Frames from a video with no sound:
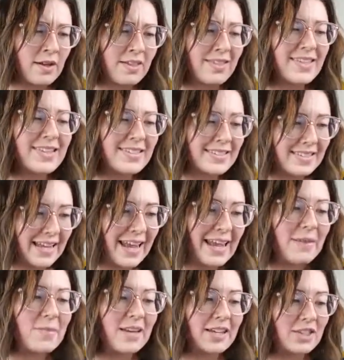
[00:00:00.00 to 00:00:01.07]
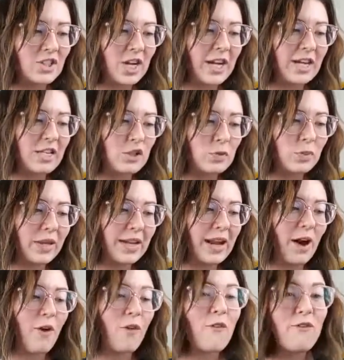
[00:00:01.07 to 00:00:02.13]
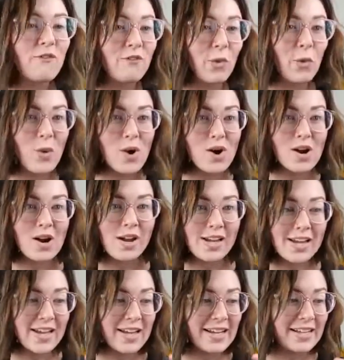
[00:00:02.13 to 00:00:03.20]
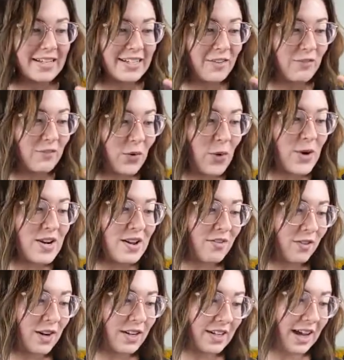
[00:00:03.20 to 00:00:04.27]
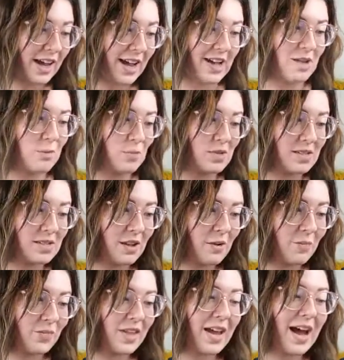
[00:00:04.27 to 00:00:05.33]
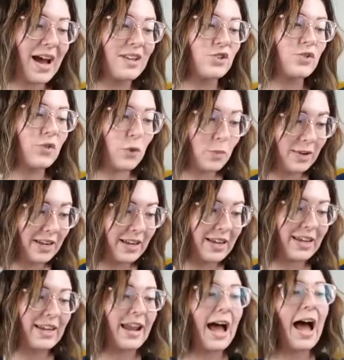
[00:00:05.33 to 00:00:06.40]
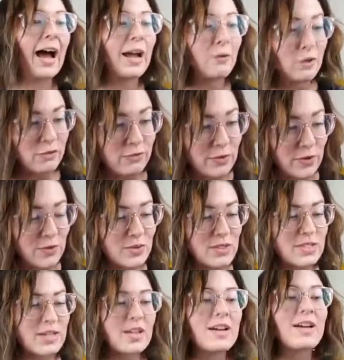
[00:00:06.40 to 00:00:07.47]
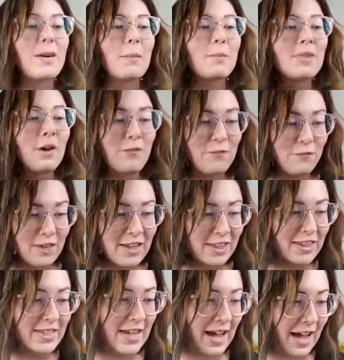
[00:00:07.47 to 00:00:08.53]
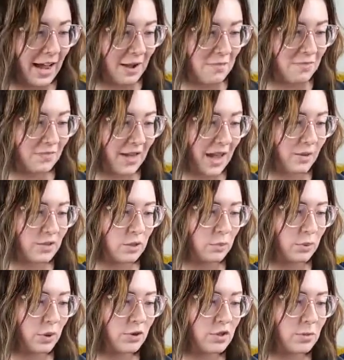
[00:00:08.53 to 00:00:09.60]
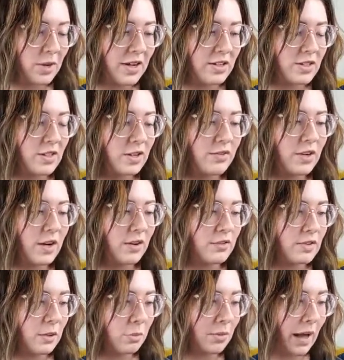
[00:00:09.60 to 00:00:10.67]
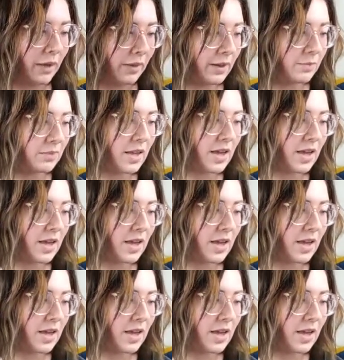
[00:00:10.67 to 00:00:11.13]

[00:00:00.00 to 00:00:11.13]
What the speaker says: This same exchange played out four different times. They asked for a meeting and I refused. The fifth time, I was approached by a servant of Sanballat.